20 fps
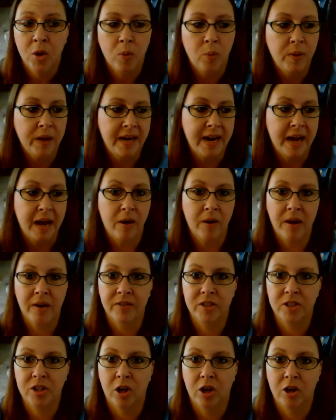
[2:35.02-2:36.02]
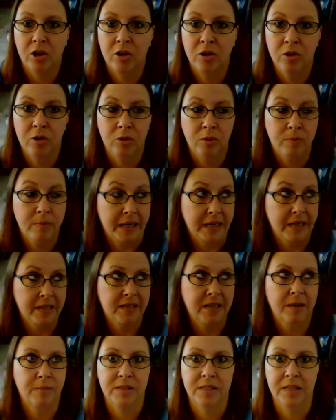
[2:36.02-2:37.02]
We now have a dog who many
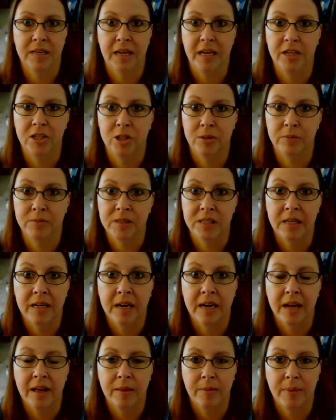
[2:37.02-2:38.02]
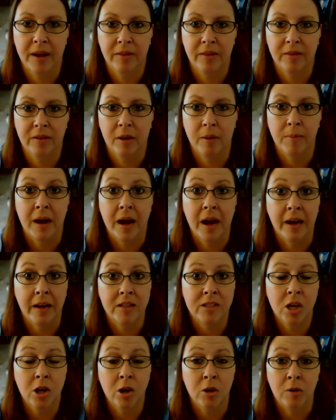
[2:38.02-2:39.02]
times a day jumps in and out of the bathtub on
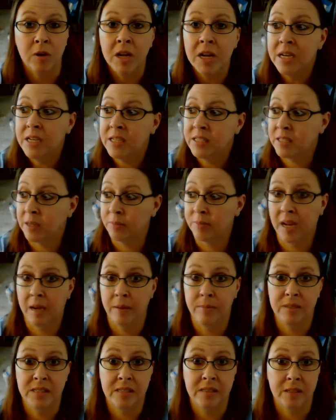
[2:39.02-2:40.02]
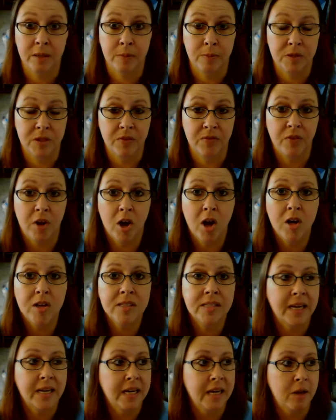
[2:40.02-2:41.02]
his own. Sometimes he slips and
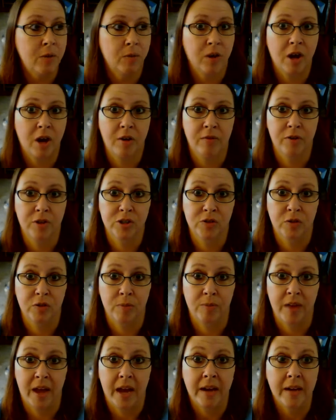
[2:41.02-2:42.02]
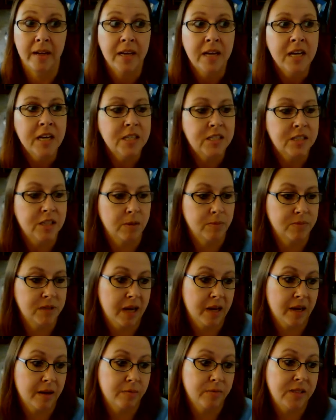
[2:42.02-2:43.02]
falls and he recovers from that.
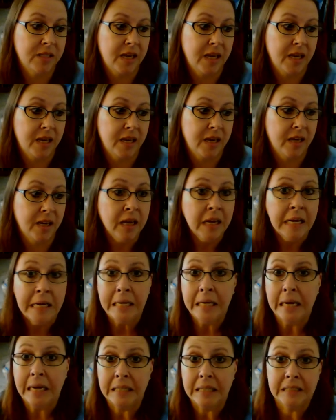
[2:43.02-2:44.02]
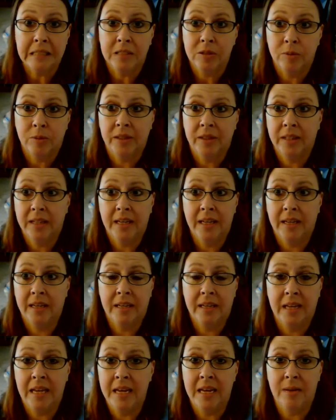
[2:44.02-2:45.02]
Sometimes he has to really
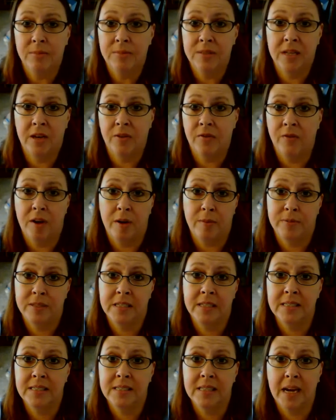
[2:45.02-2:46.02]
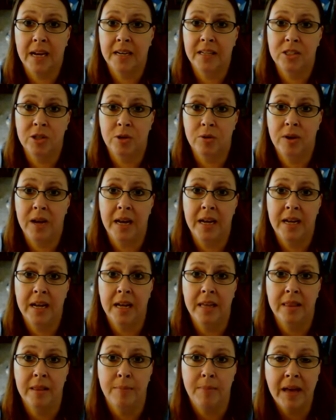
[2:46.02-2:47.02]
geek himself up to decide it's okay to
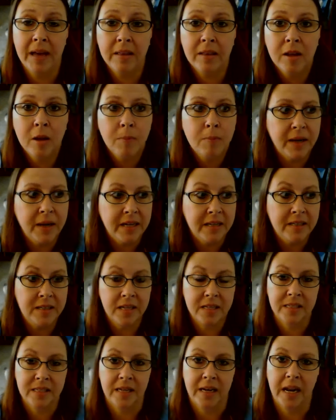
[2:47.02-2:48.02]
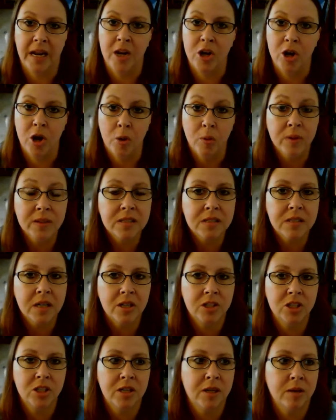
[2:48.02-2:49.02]
get in the bathtub, but he does it and no one's
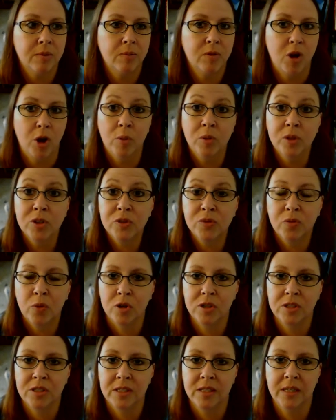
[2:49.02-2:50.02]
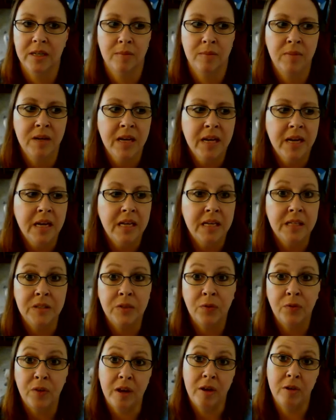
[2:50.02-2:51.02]
touching him, no one's forcing him,
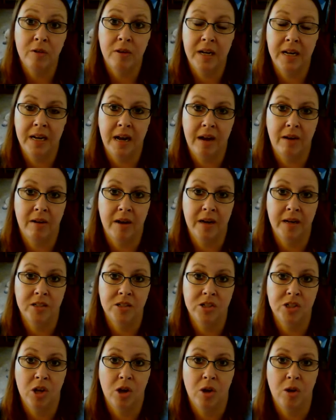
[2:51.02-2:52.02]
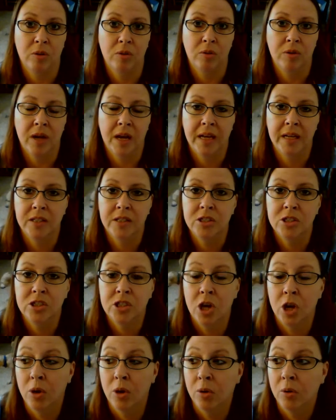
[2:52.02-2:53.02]
he's figuring it out on his own. And
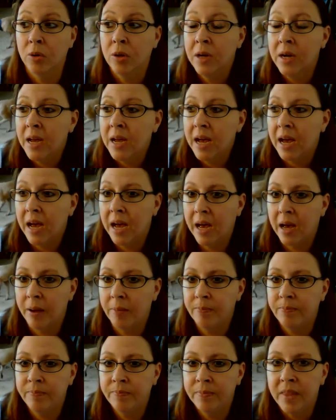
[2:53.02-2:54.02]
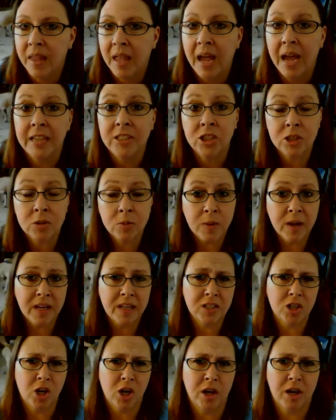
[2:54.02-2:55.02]
so I just
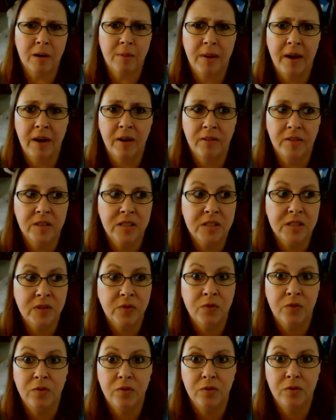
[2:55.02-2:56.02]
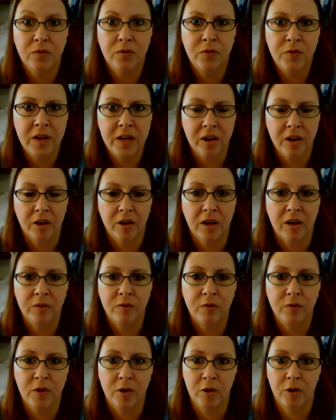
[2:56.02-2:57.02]
wanted to talk about this fear
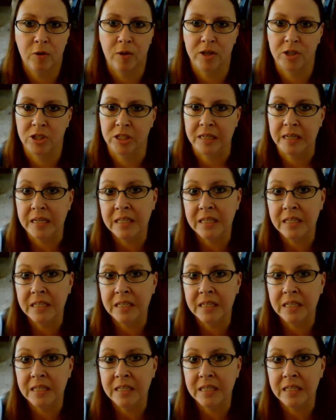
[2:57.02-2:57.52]
and fear aggression.